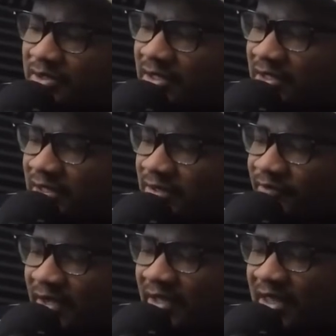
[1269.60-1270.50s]
fuck,
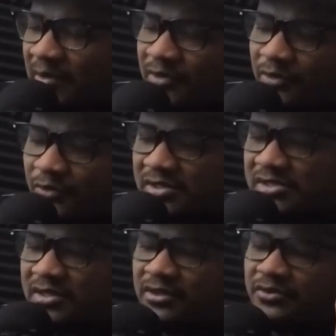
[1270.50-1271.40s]
I can't remember who runs the
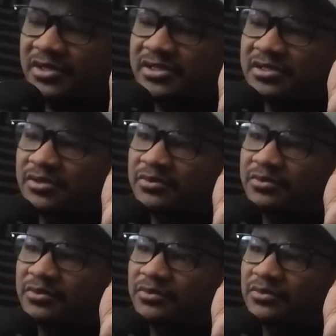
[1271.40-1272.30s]
Ludus or
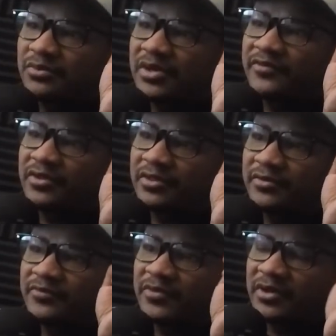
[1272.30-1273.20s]
whatever
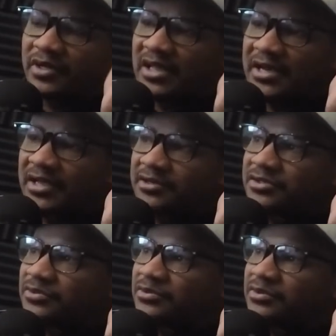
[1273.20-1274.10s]
their gladiator
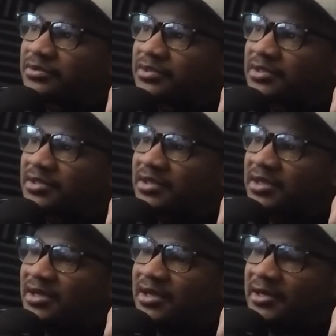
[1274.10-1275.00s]
school,
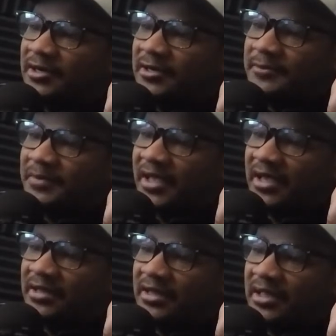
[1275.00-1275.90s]

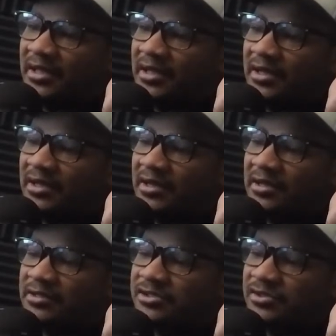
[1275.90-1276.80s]
and
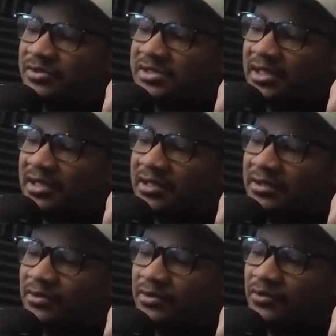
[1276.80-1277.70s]
so it's like.
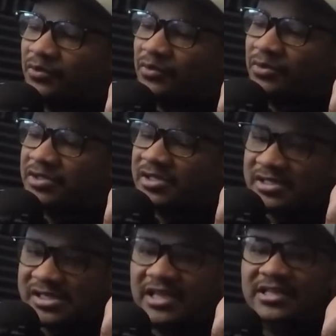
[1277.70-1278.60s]
It's
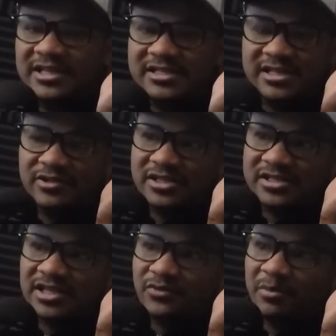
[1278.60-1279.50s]
like it's the scene
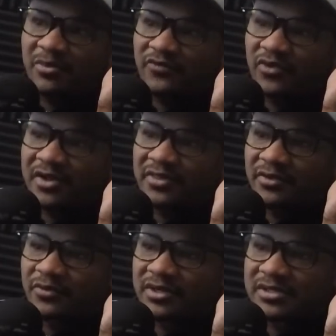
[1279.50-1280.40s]
right before, I think, when
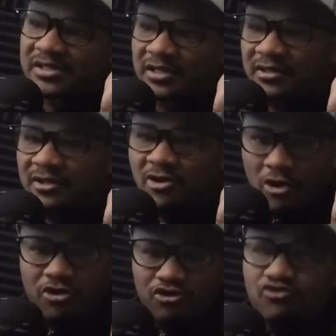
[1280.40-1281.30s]
he's like, "Are
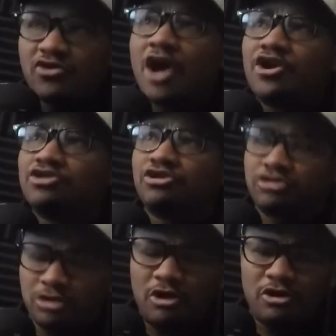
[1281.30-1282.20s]
you not
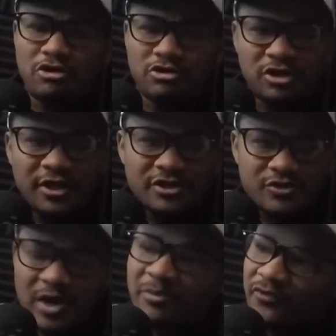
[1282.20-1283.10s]
entertained?" It's right
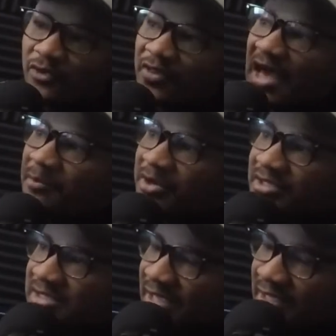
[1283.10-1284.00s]
before that, but it's
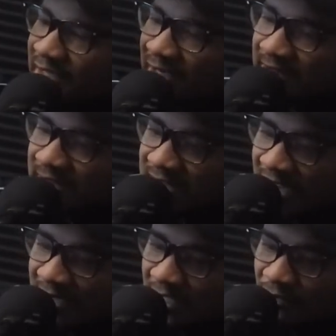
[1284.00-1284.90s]
like this kind of
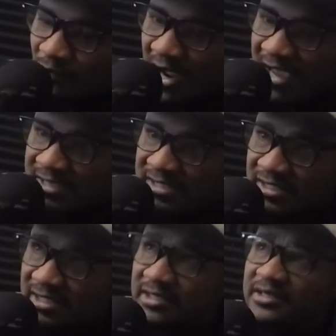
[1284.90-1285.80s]
like
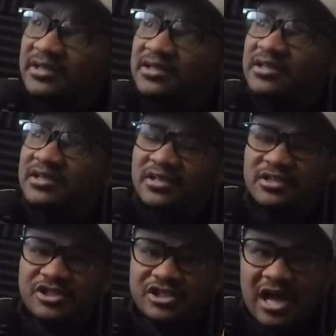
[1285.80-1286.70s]
rising
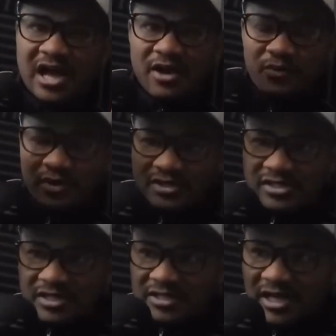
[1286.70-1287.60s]
shot where it's like
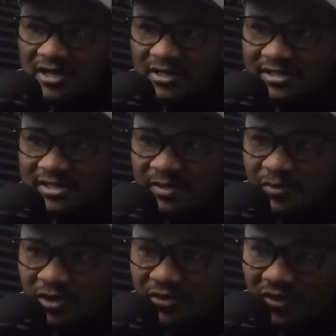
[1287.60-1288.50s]
kind of that similar
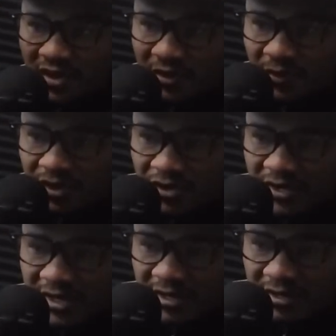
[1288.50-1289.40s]
thing where you're
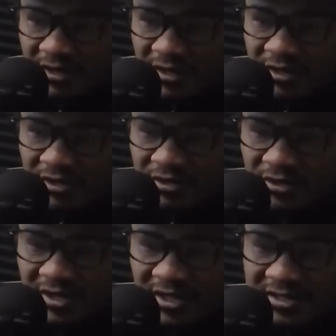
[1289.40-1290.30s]
like
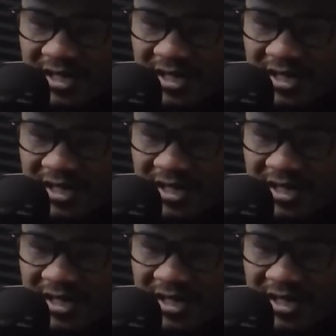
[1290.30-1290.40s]
looking down the